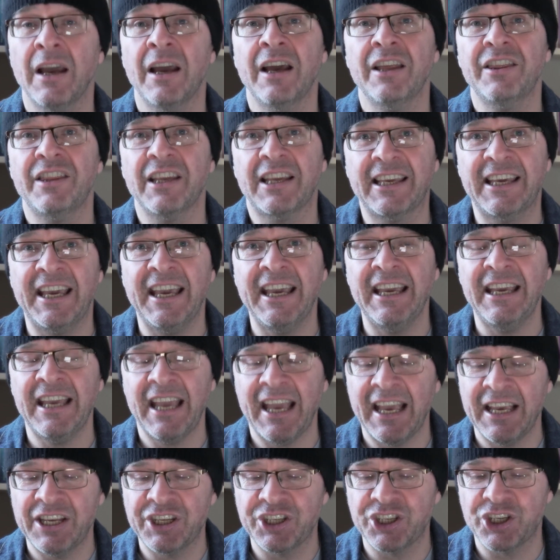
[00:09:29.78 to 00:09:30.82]
The
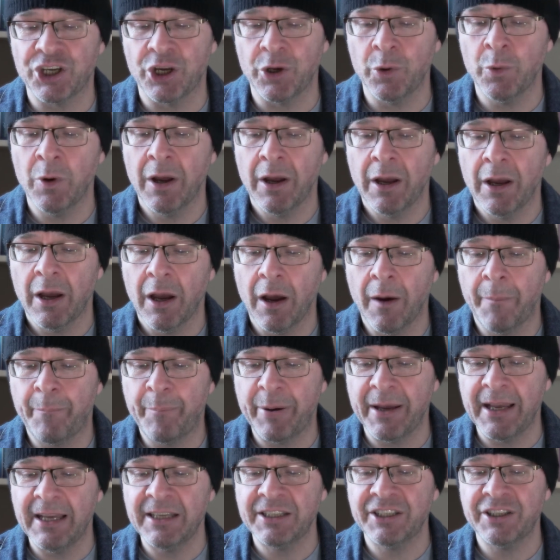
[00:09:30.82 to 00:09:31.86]
key issue
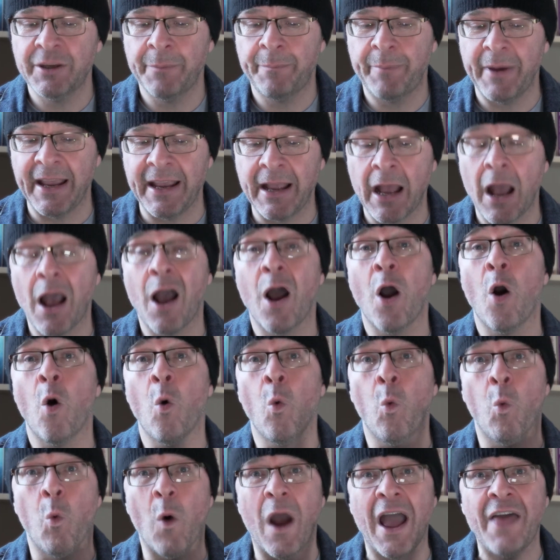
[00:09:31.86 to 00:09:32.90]
appears to be
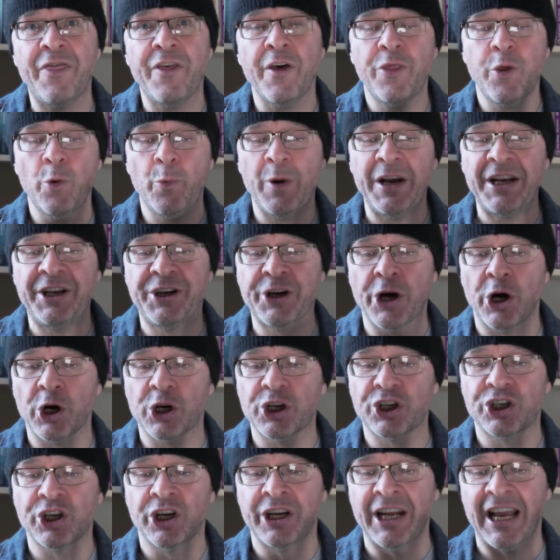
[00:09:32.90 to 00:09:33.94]
whether the
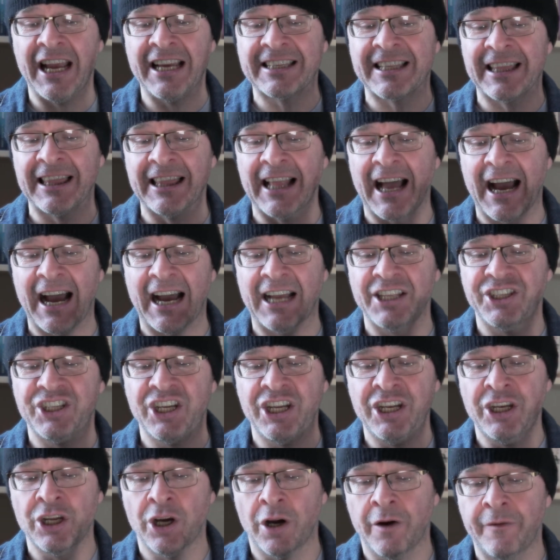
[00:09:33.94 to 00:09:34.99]
reduction is large
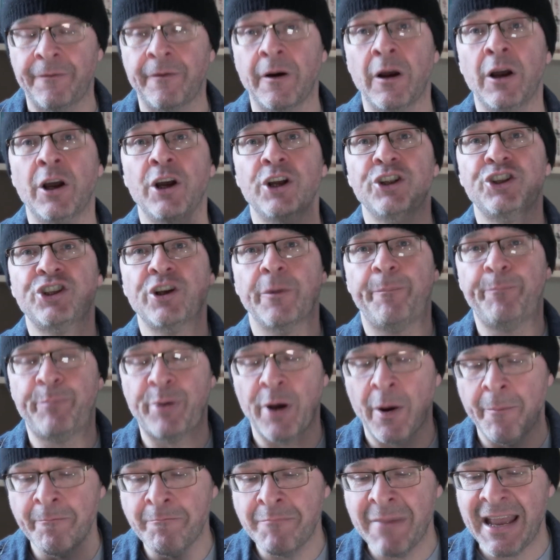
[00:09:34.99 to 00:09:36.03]
enough to
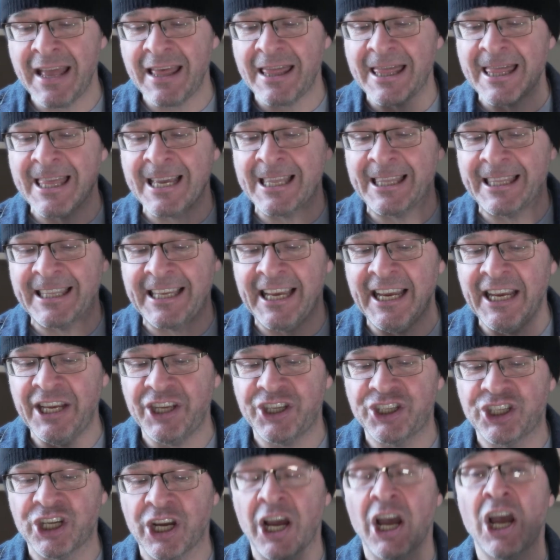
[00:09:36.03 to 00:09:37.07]
permit the
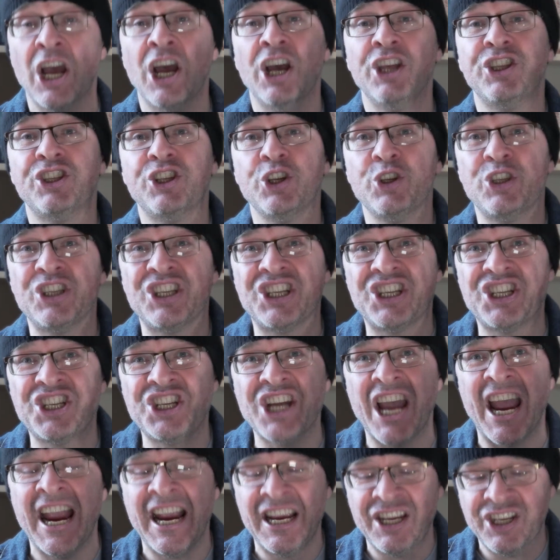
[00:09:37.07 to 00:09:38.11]
teacher to
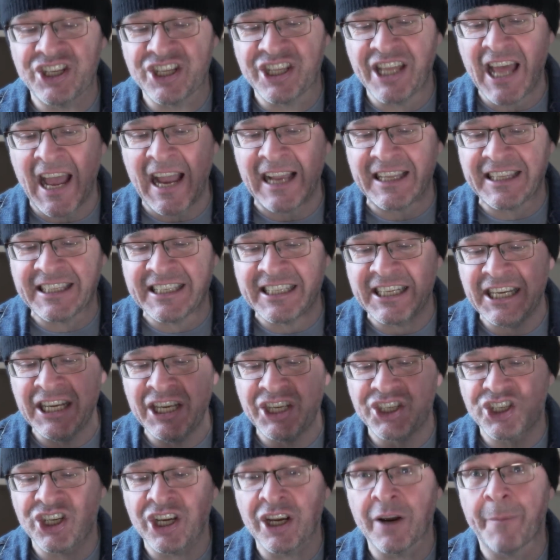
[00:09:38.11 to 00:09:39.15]
change their
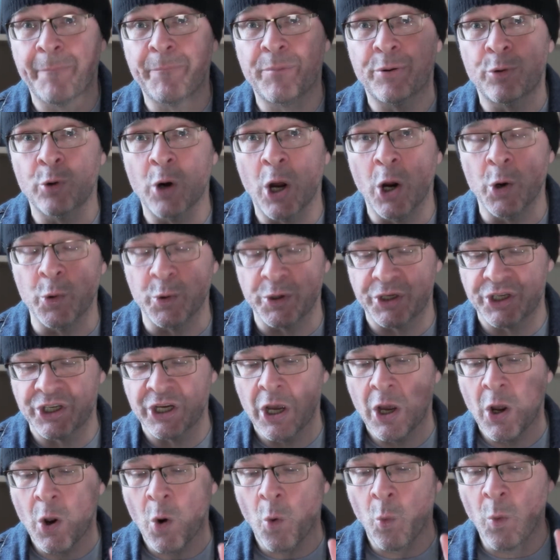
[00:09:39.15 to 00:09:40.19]
teaching approach
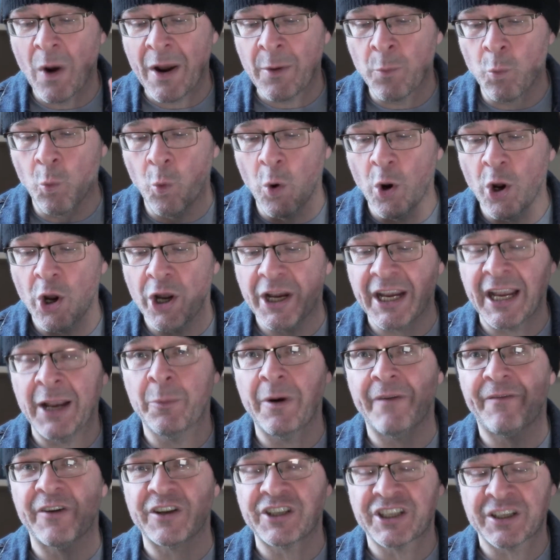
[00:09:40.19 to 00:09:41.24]
when working
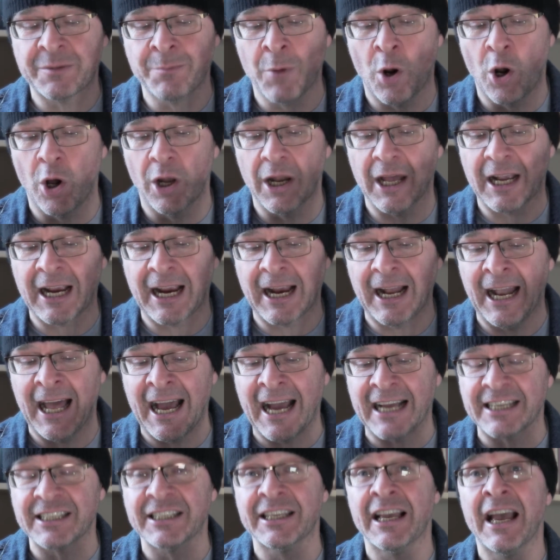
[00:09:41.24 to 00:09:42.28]
with a smaller
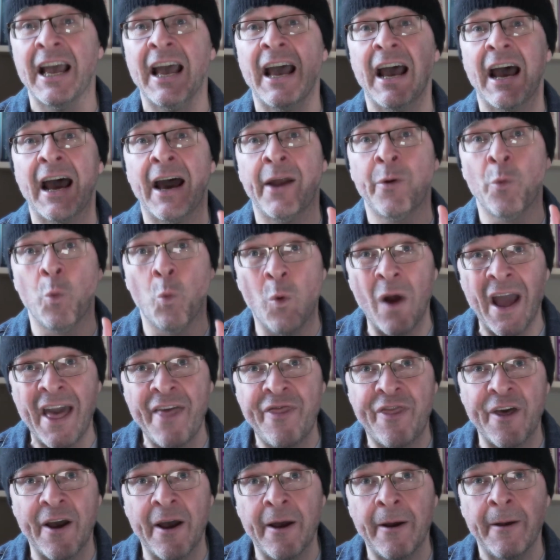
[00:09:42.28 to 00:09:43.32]
class, and
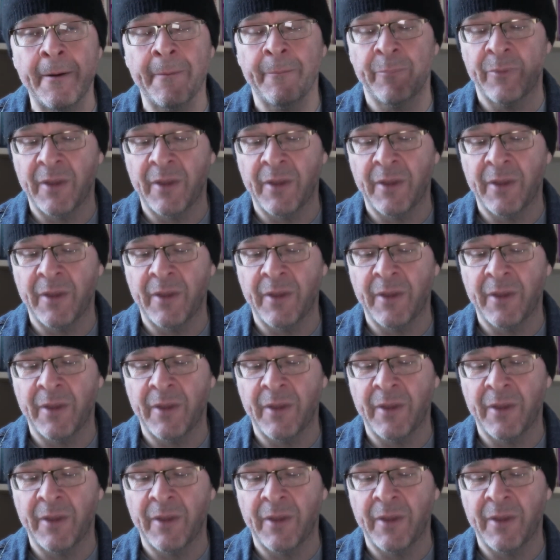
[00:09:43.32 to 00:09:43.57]
whether,